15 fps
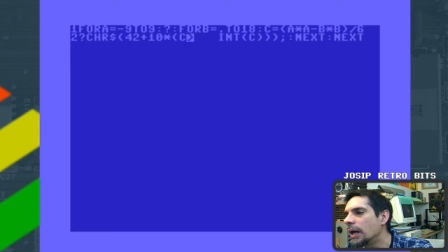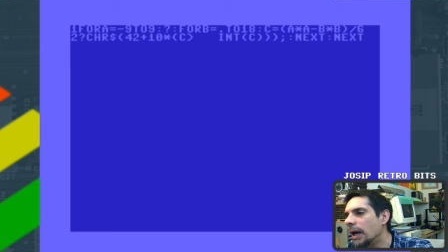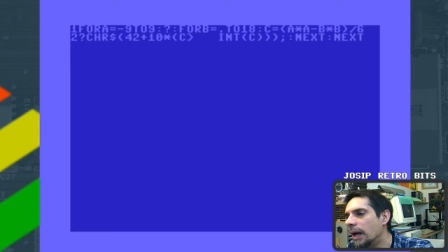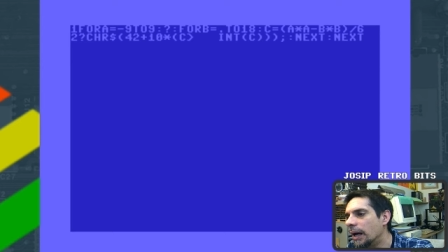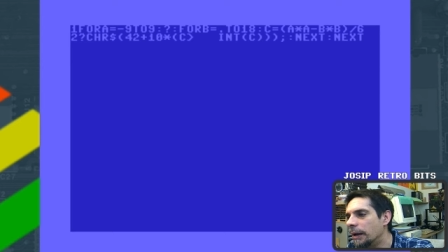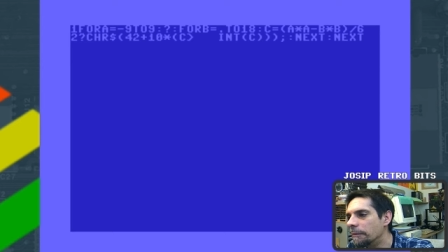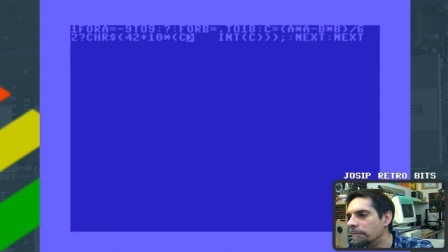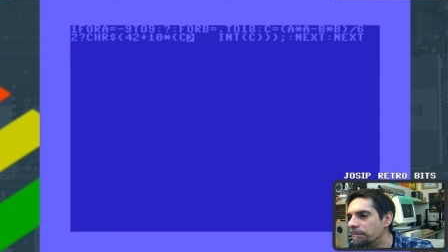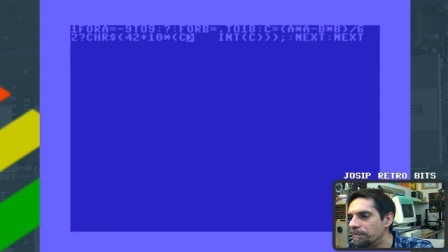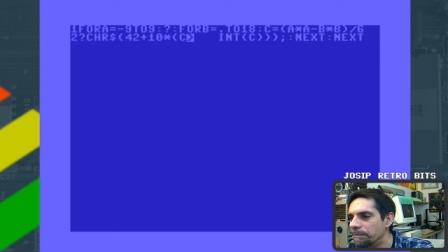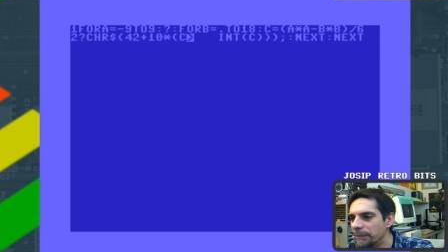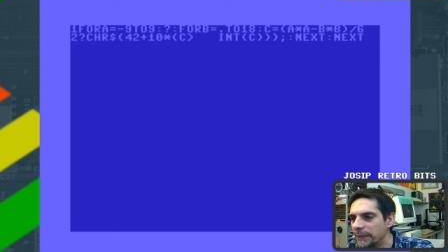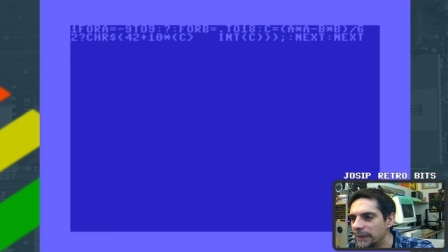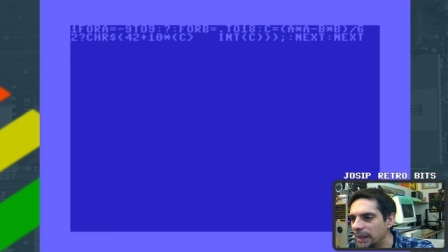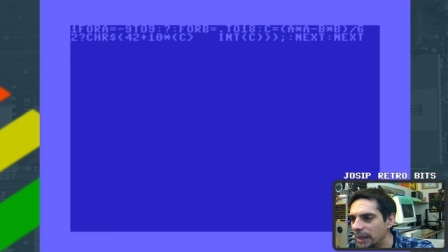um,
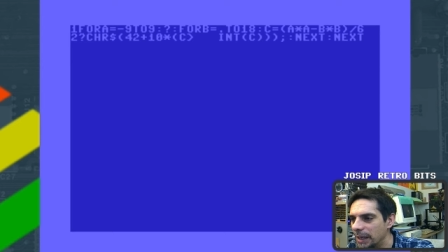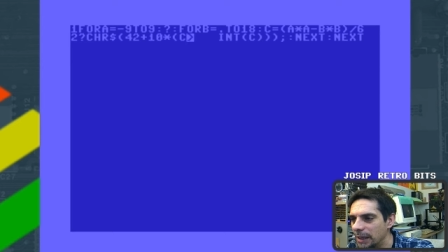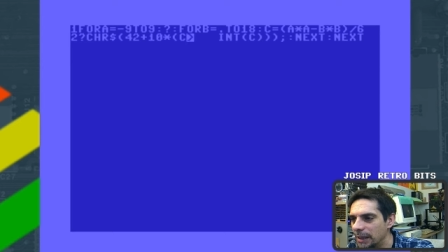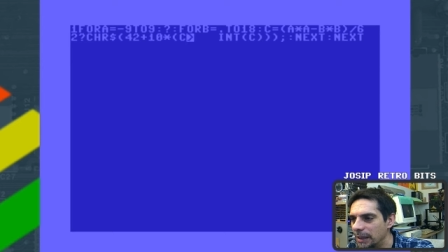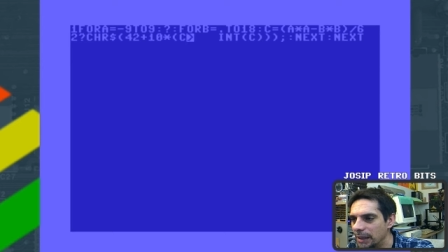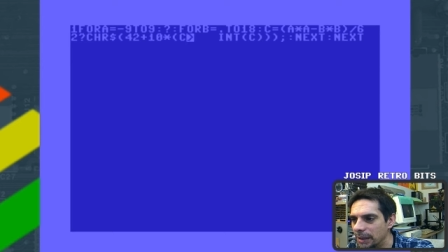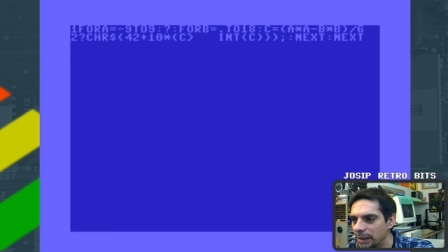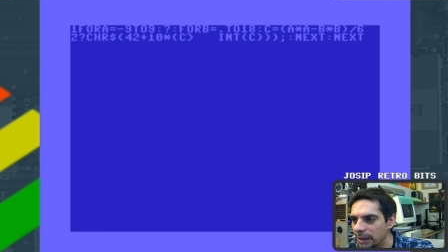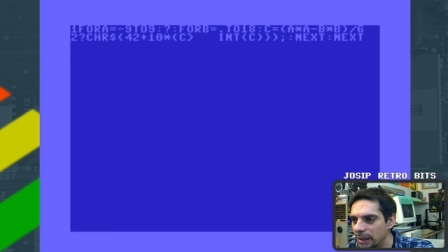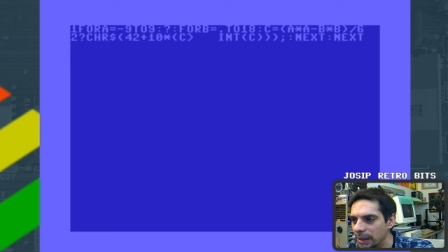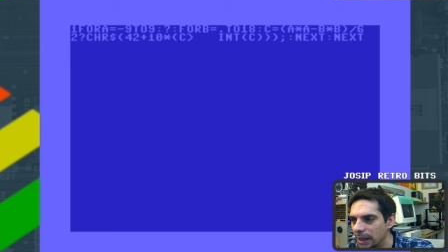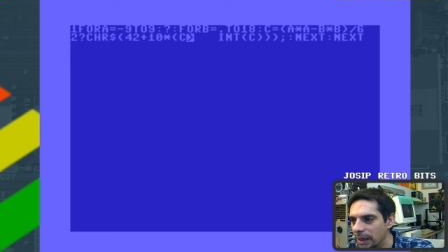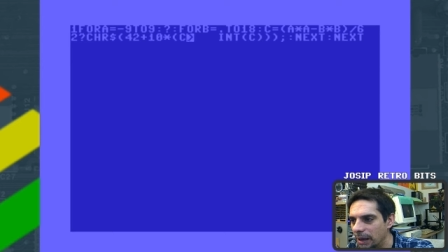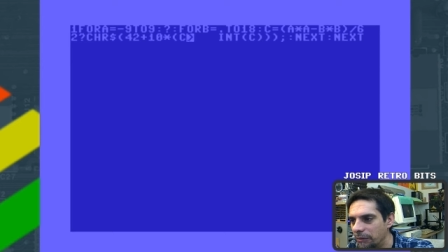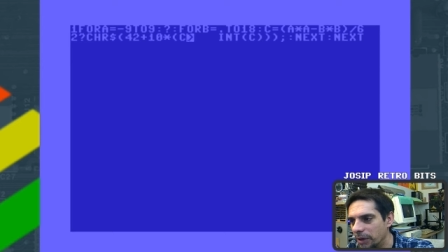in
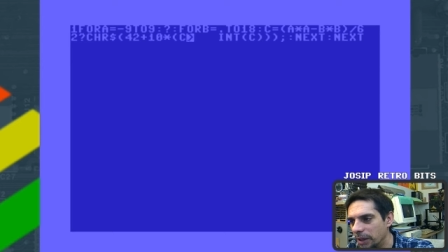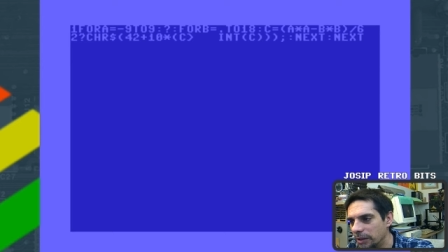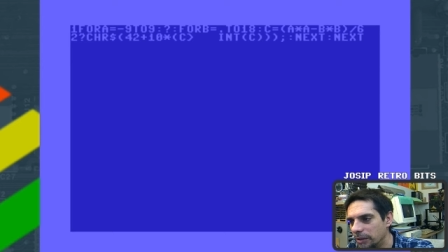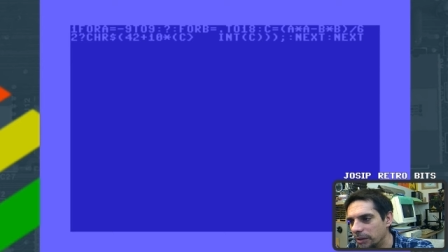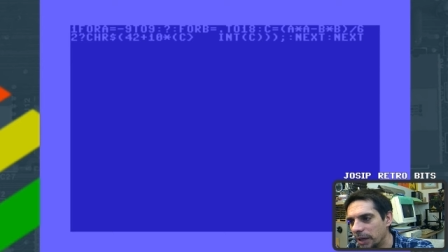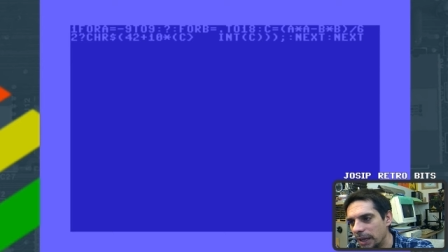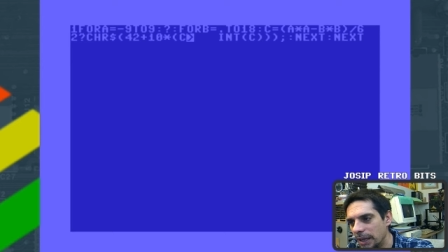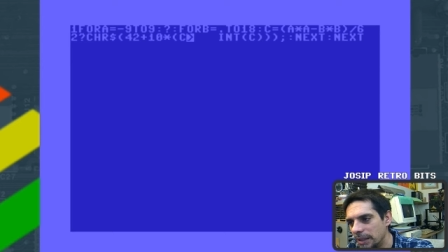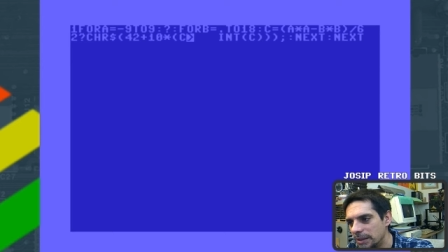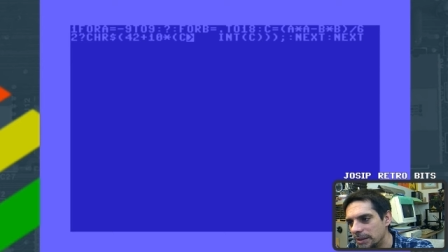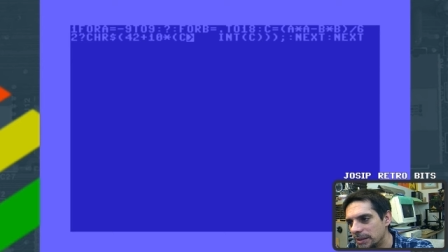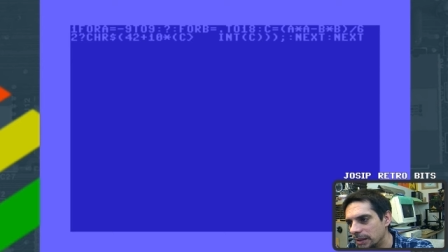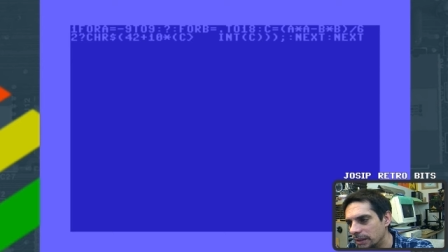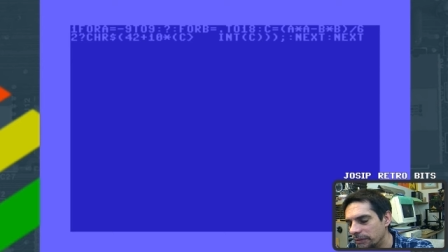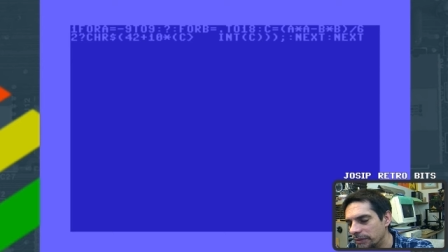every other case
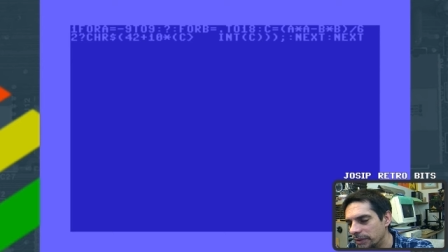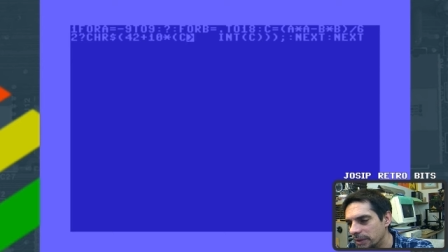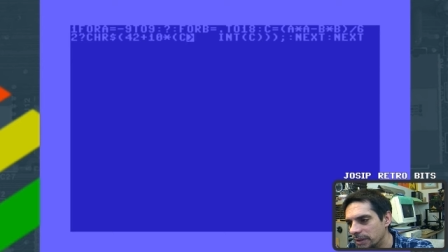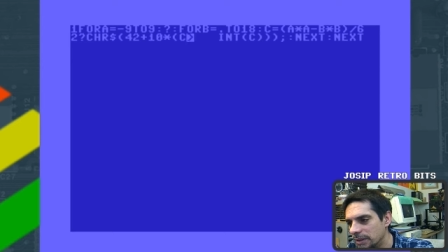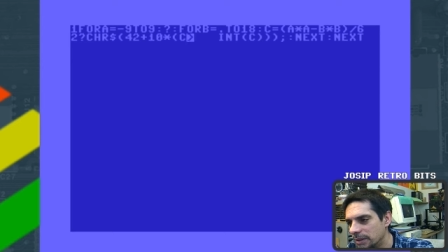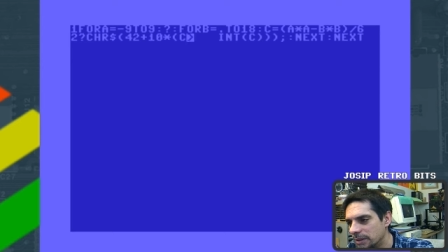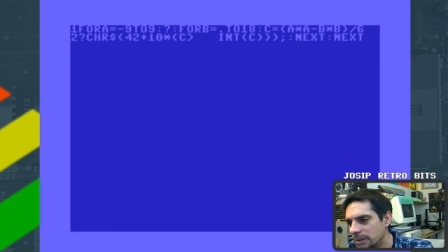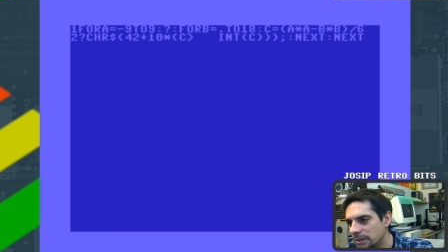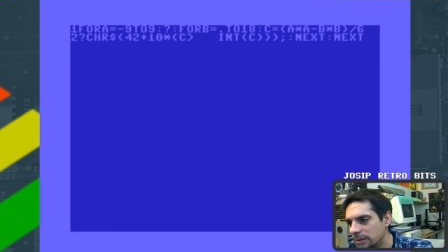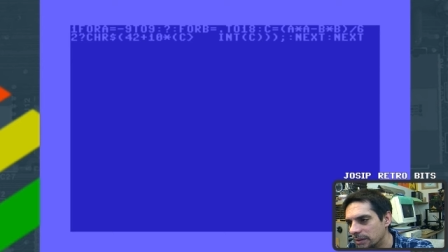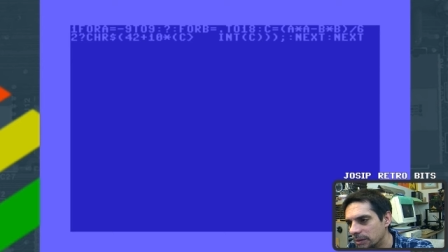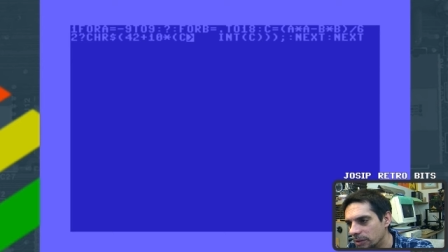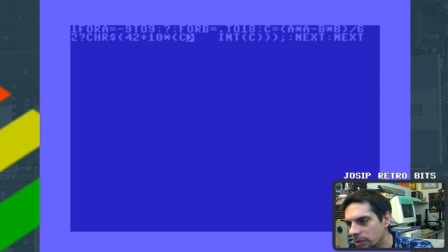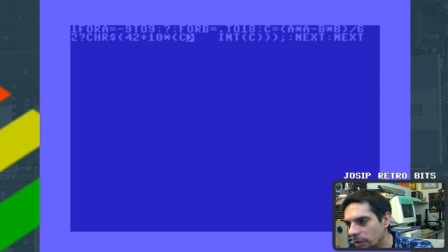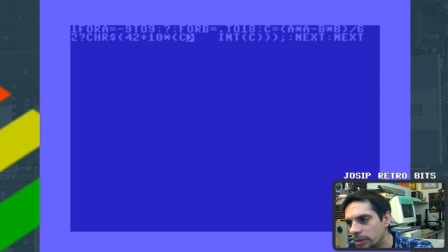if it's
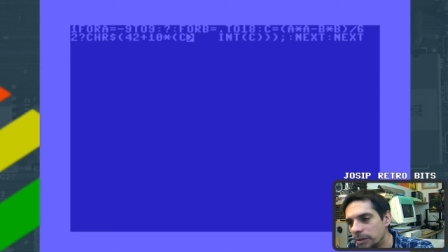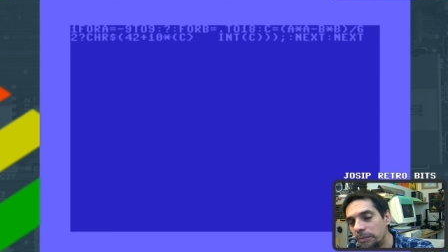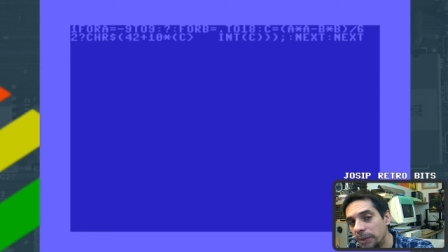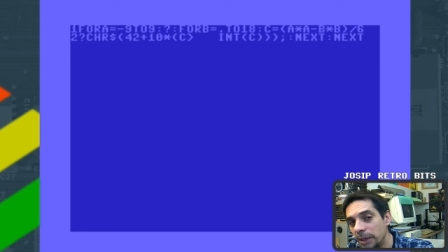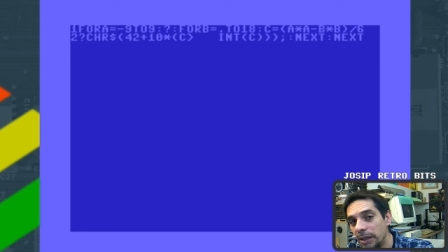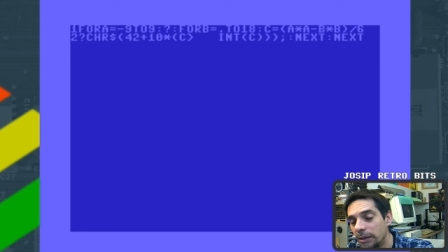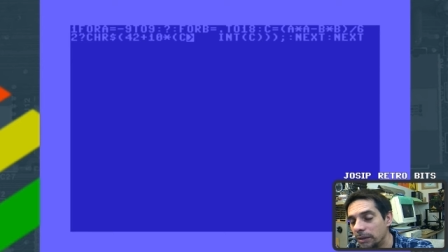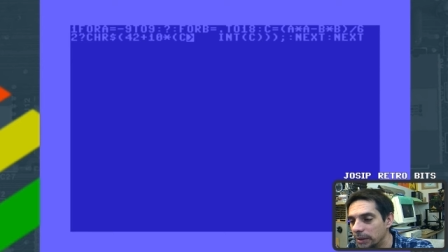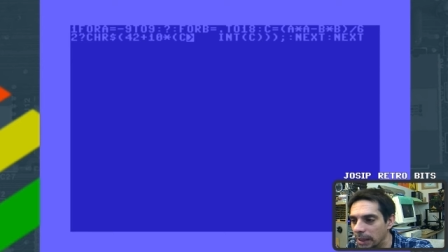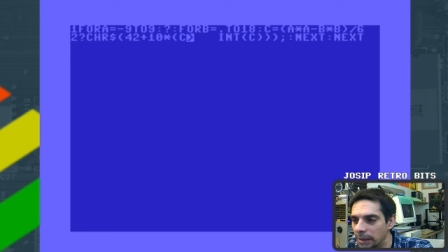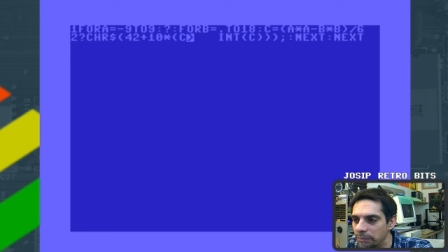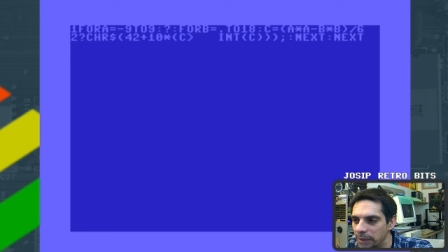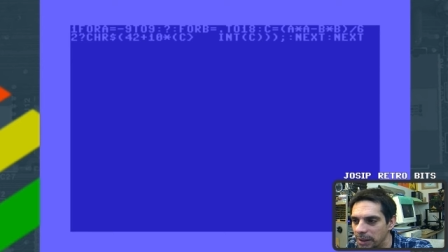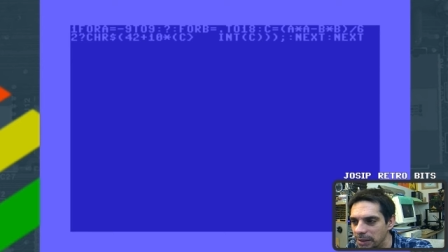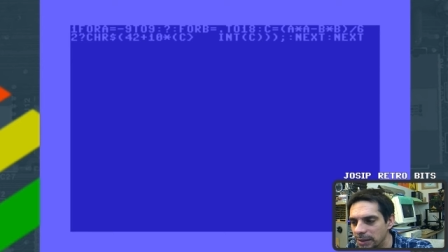not bigger that
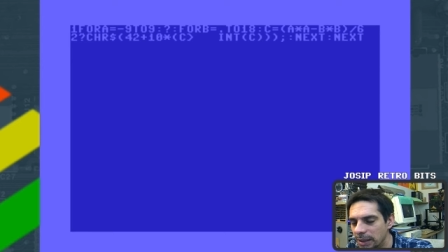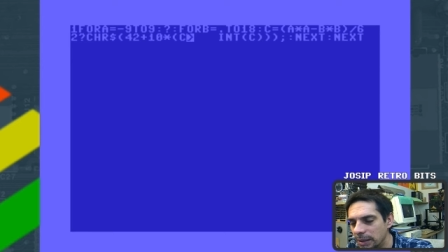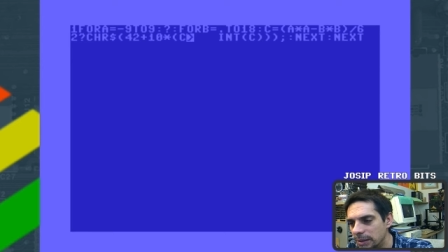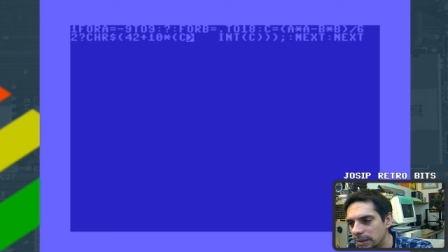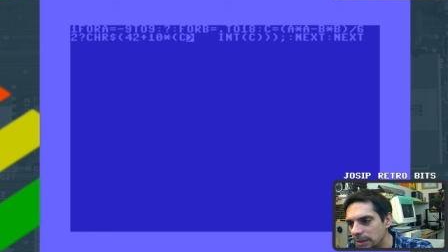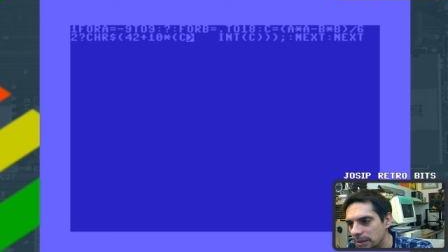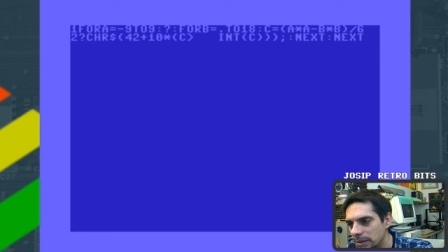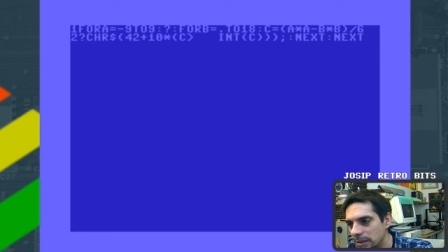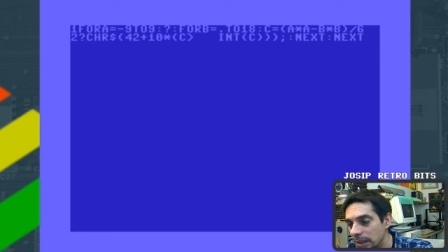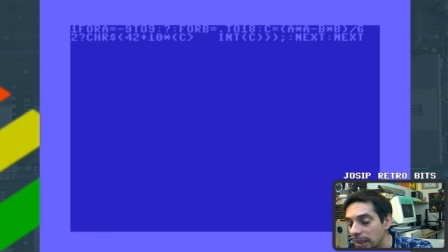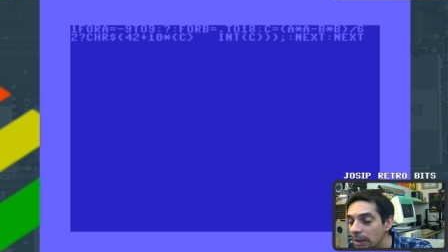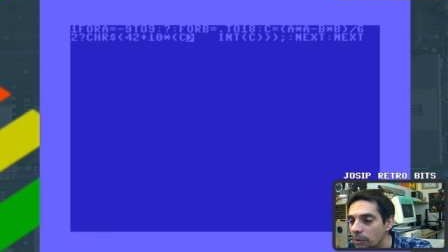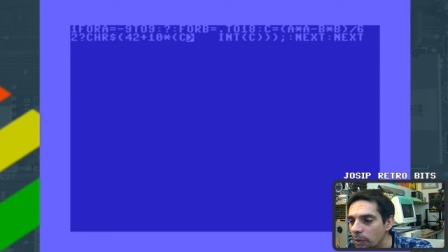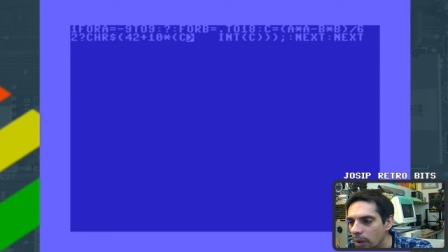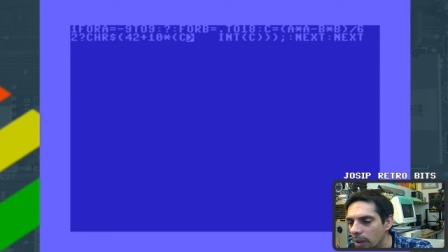means that is
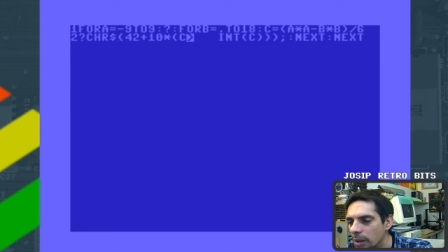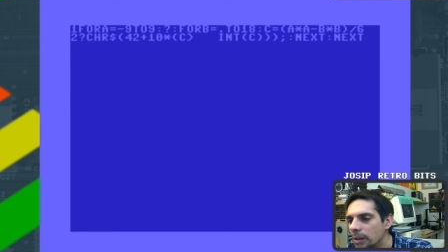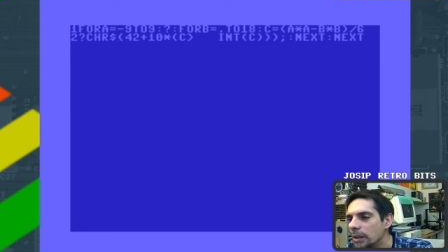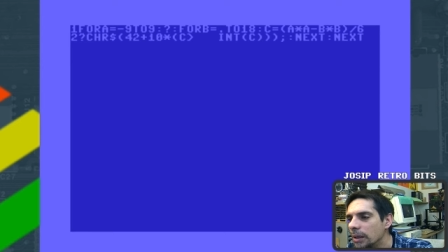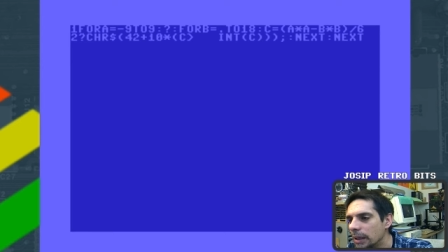equal